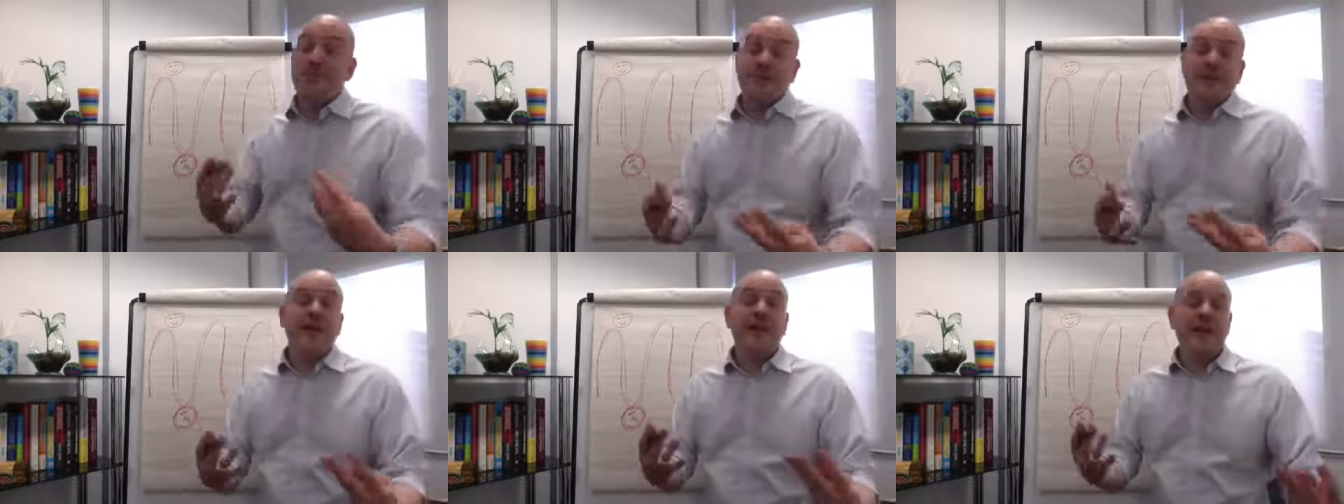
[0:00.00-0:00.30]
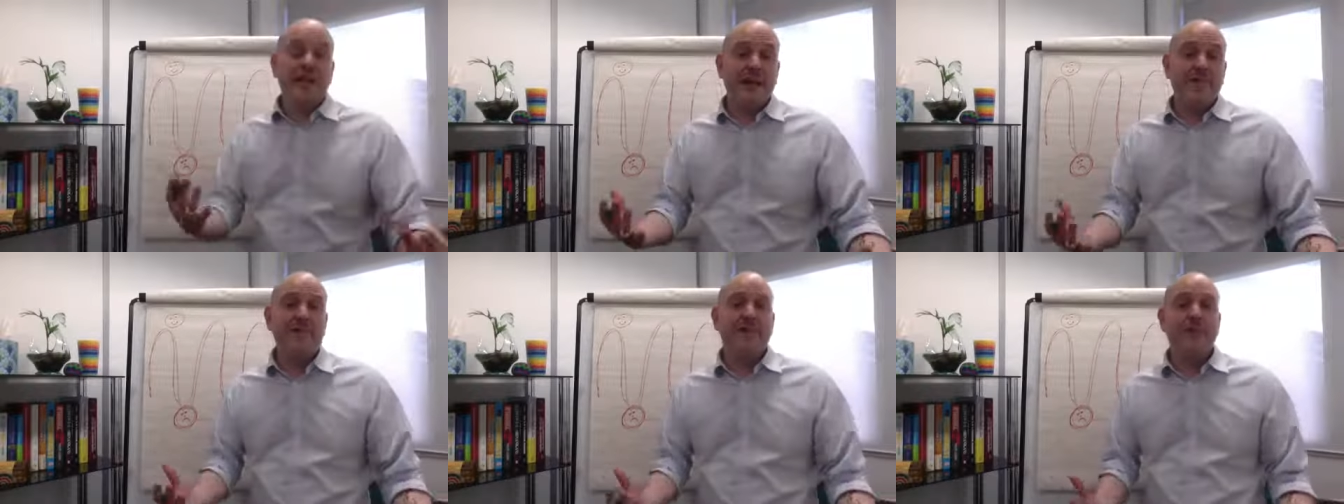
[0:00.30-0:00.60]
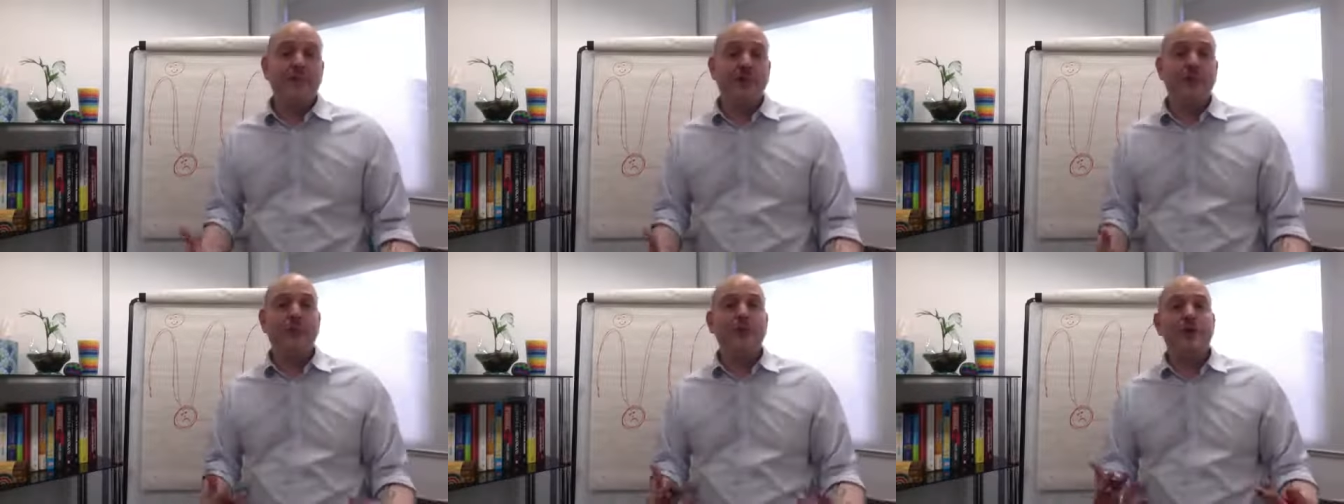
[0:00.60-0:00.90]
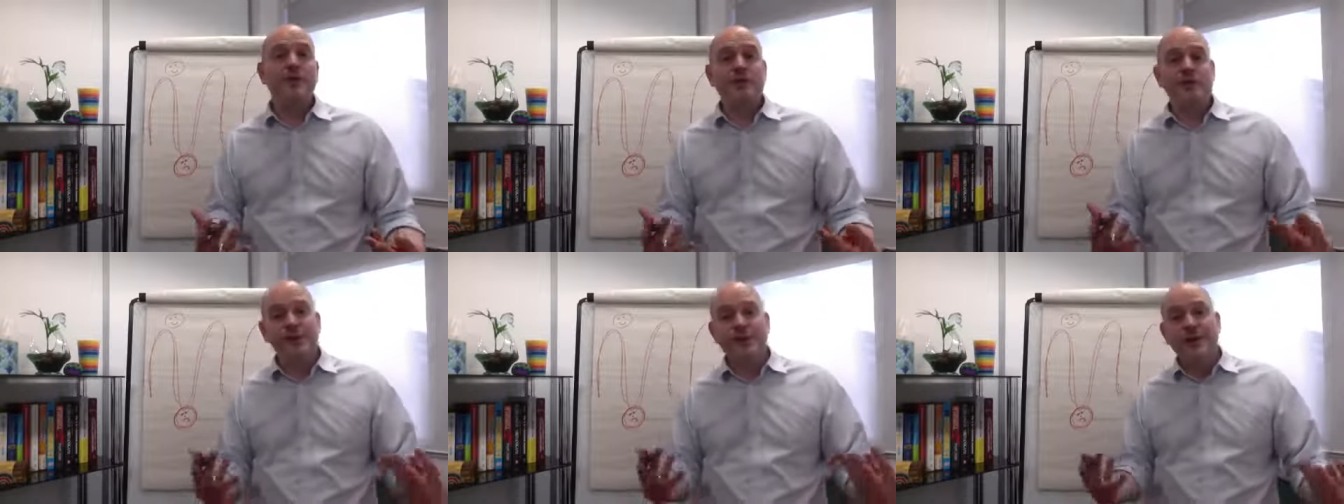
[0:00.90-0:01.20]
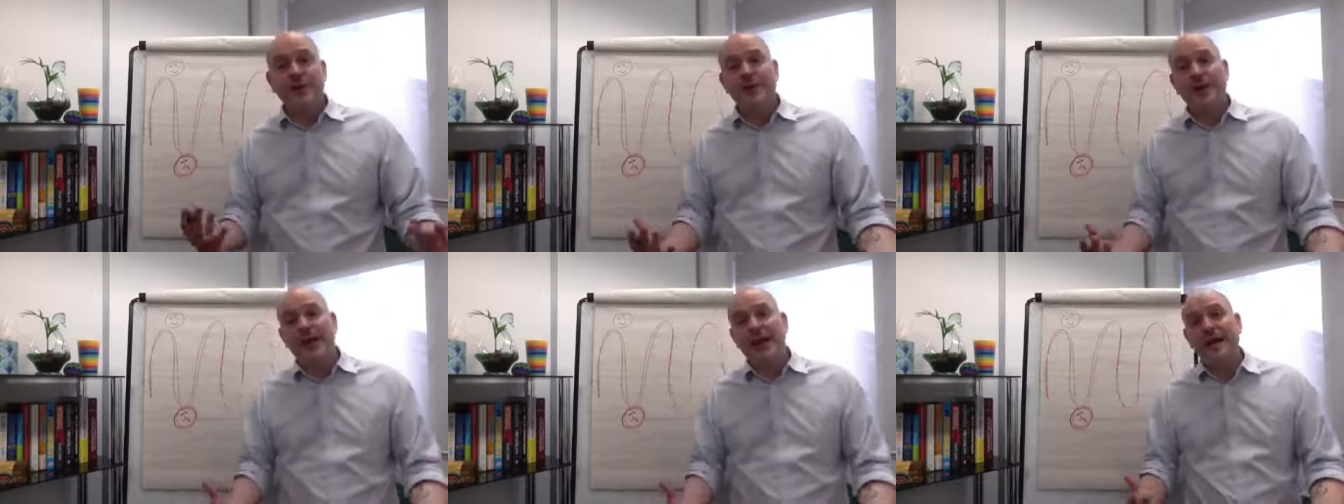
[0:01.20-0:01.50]
Like everything, once you
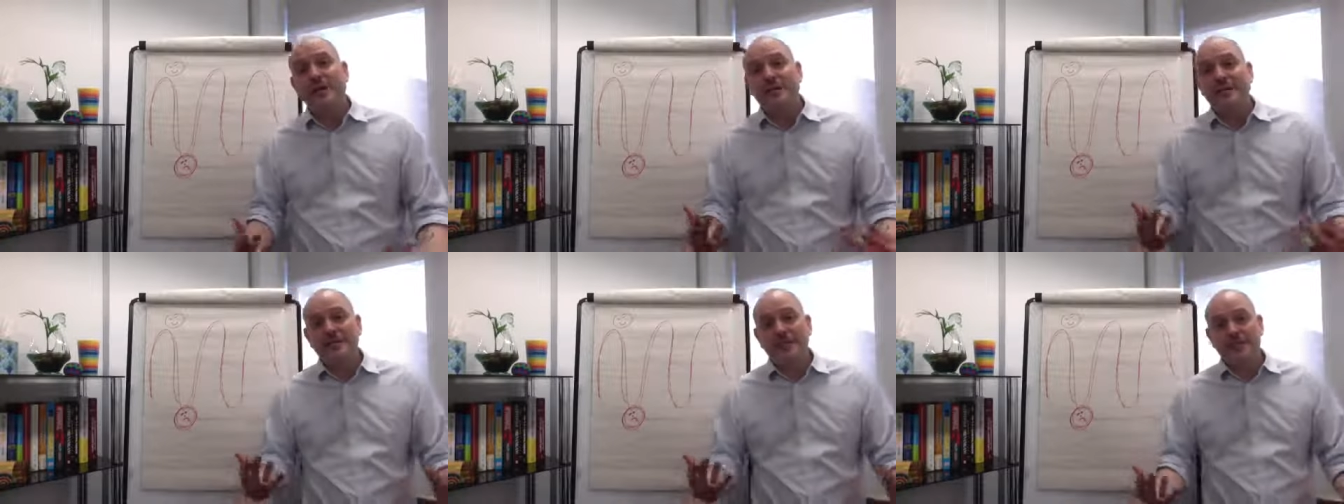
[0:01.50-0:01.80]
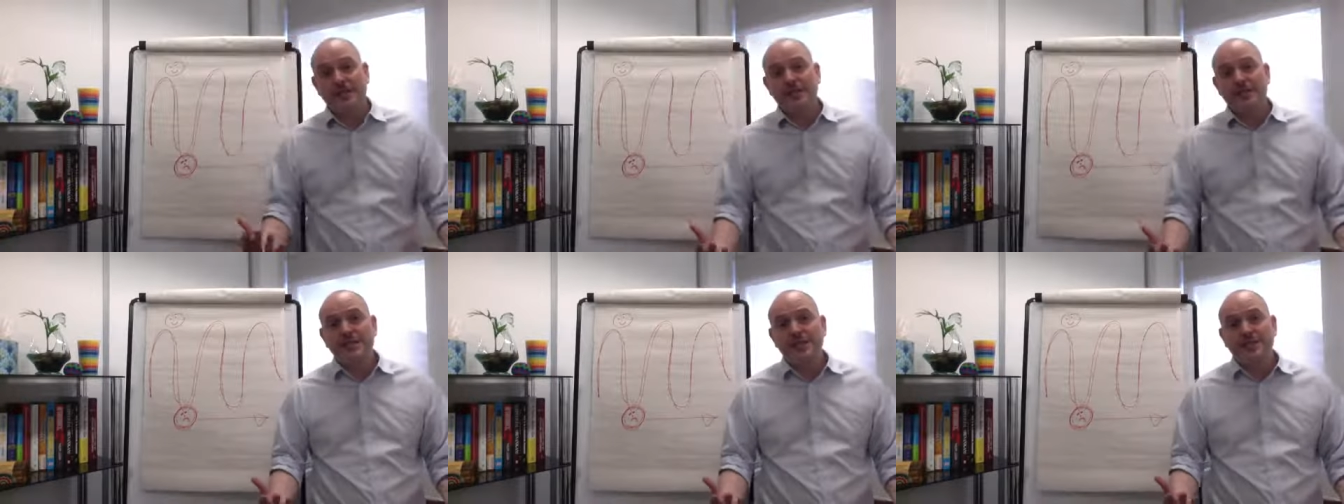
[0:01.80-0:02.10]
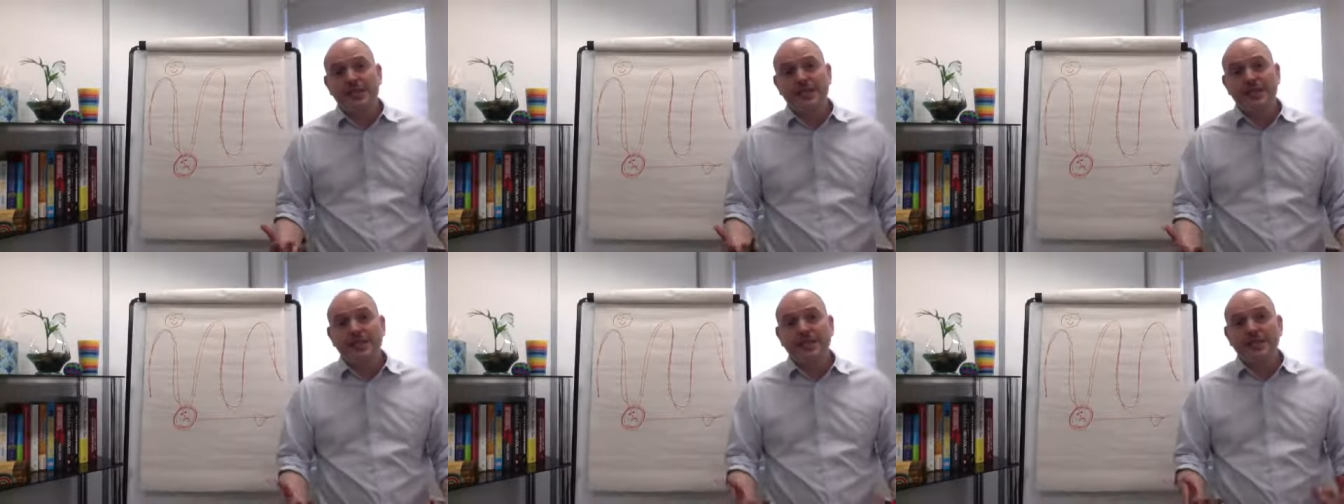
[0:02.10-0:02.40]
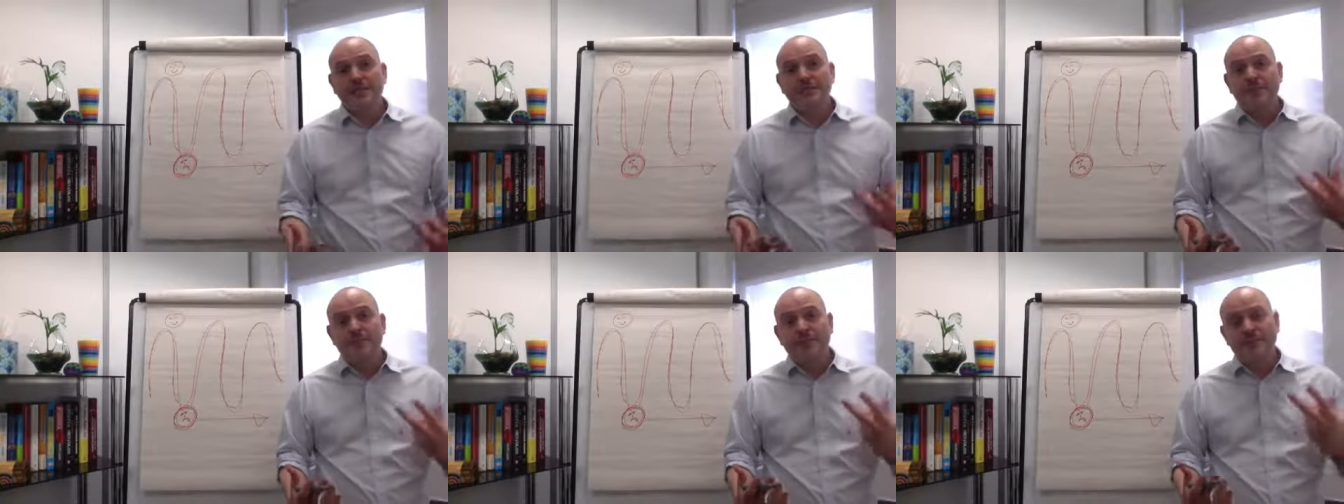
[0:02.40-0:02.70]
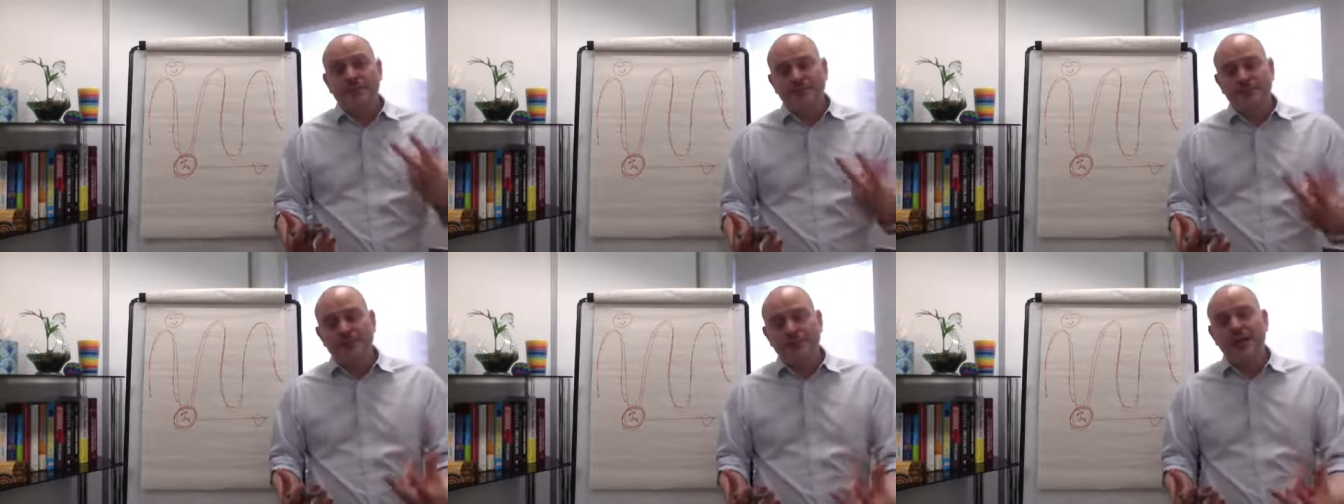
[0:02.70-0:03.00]
know how, it's easy, but
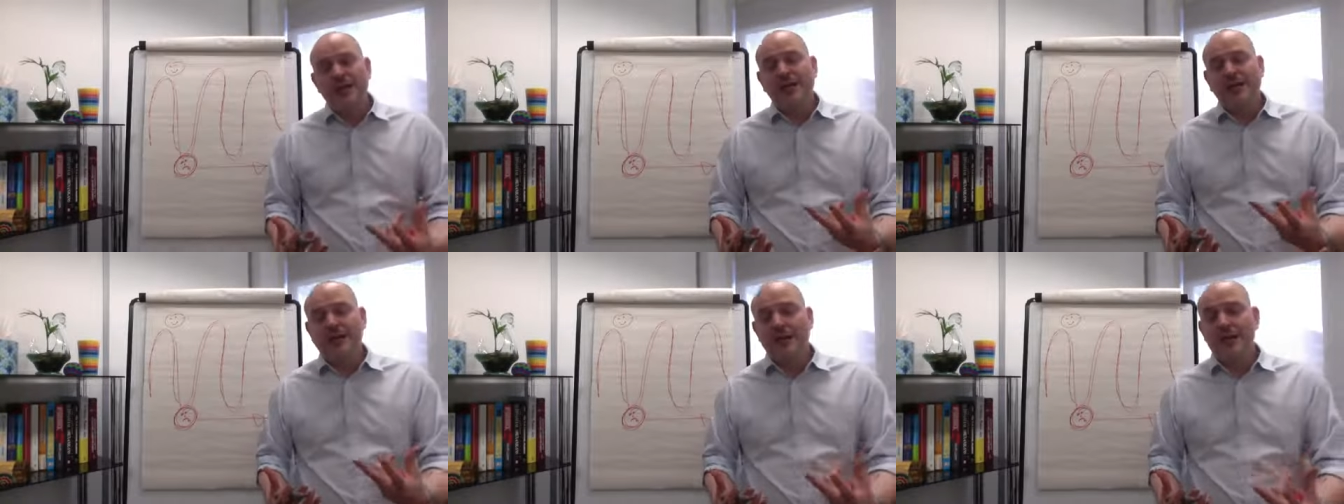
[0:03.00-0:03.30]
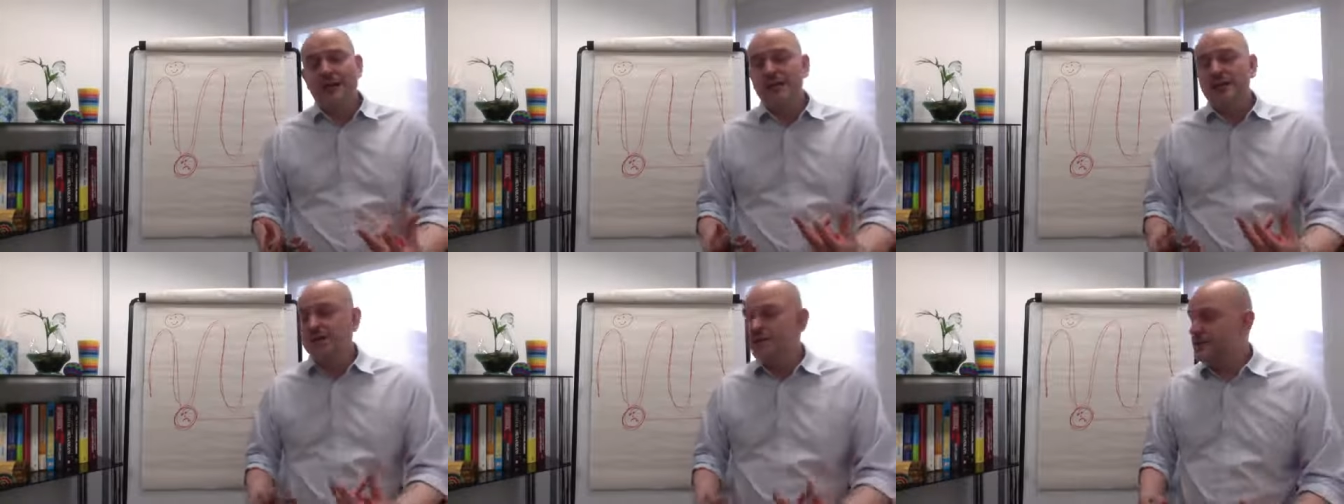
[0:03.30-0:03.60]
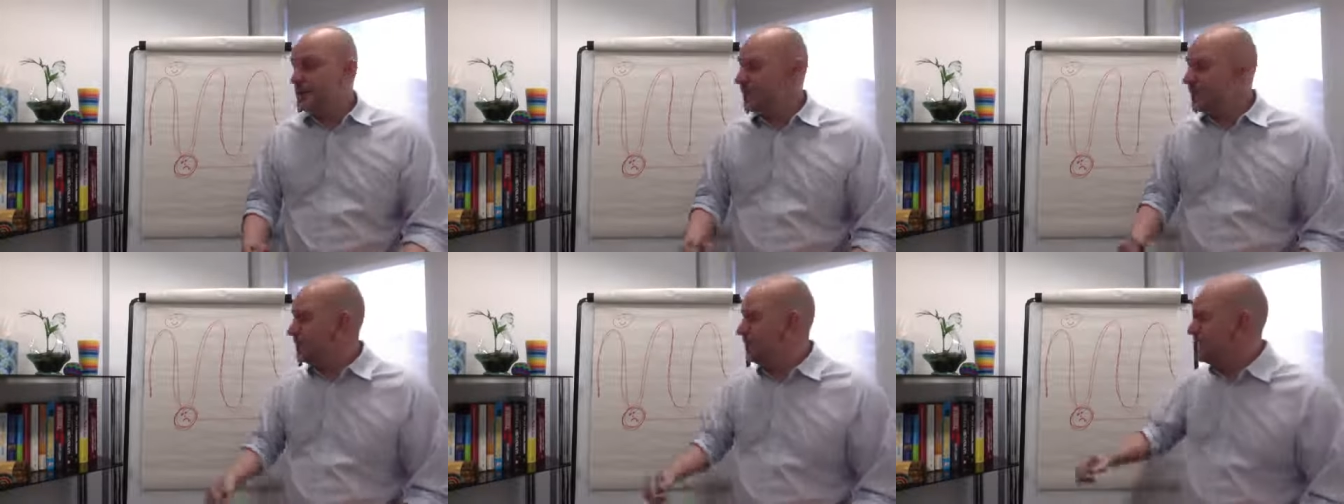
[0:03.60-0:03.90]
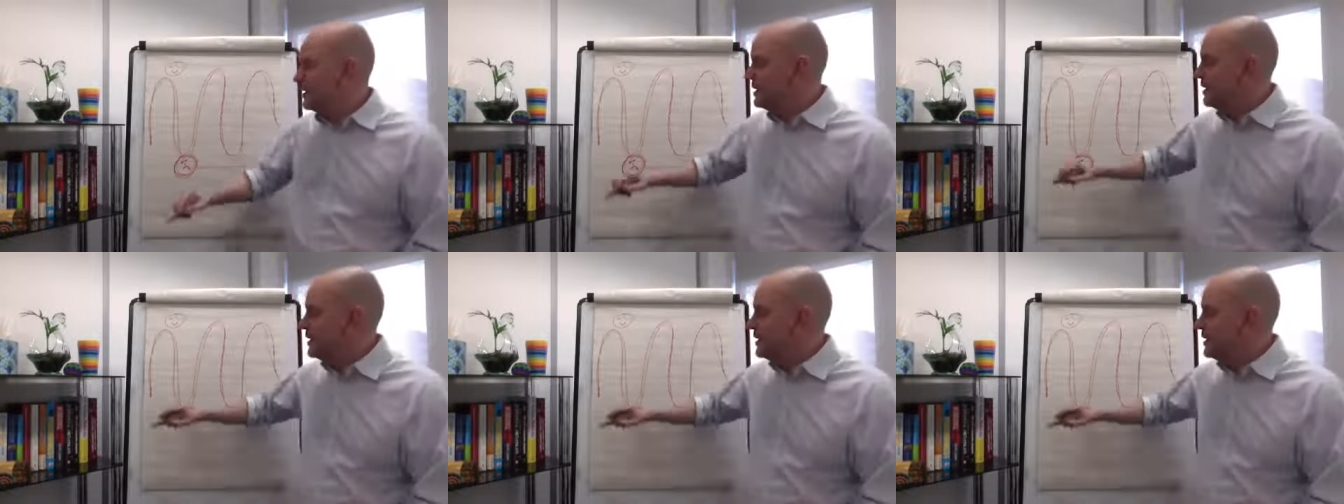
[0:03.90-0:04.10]
it's really hard to do.